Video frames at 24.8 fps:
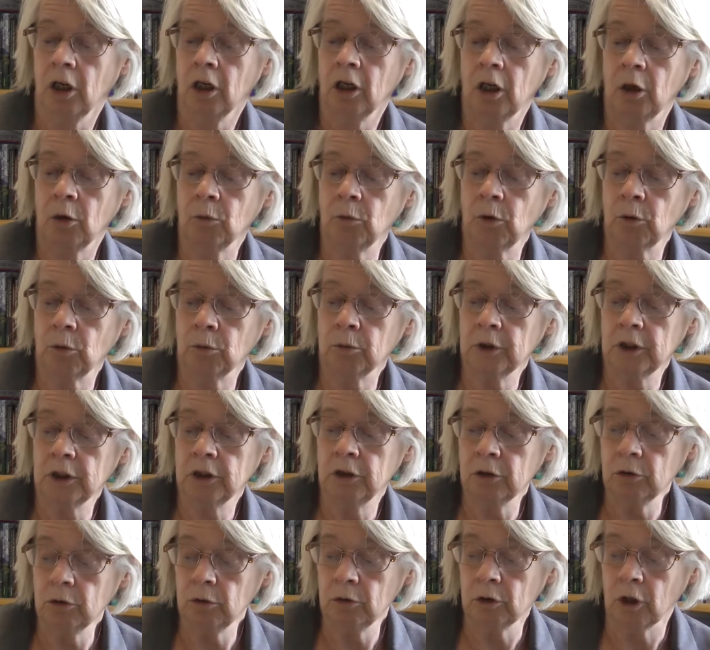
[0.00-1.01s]
Now, what we
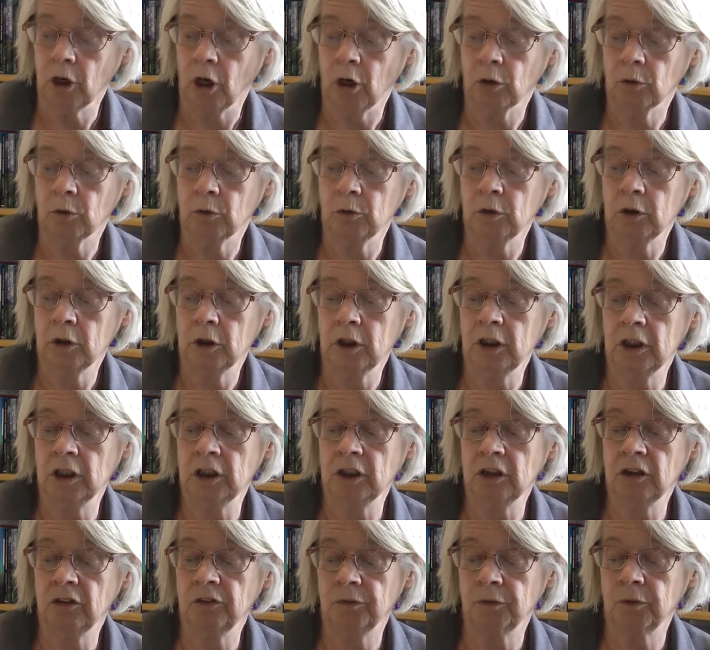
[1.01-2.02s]
do know
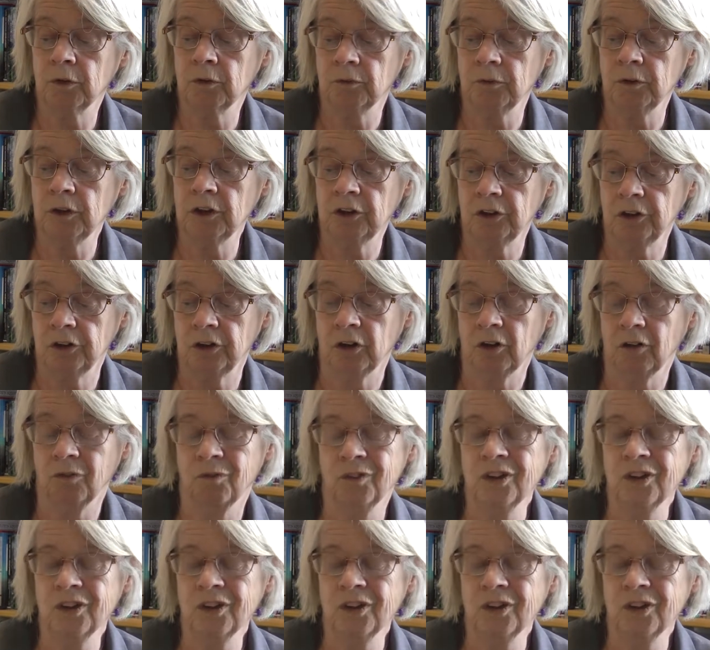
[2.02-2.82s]
is that this